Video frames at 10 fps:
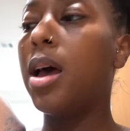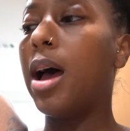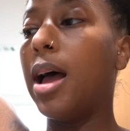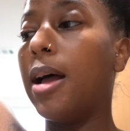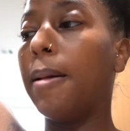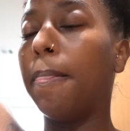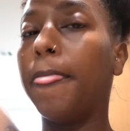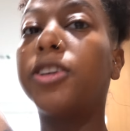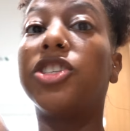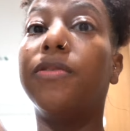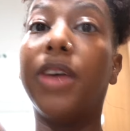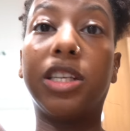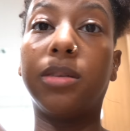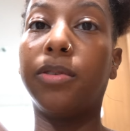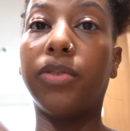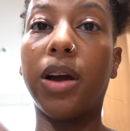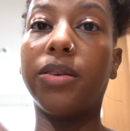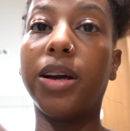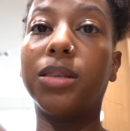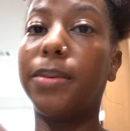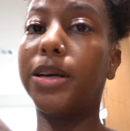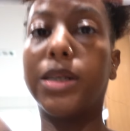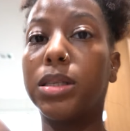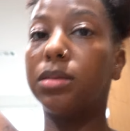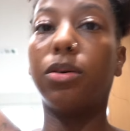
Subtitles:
vegetable fried rice, because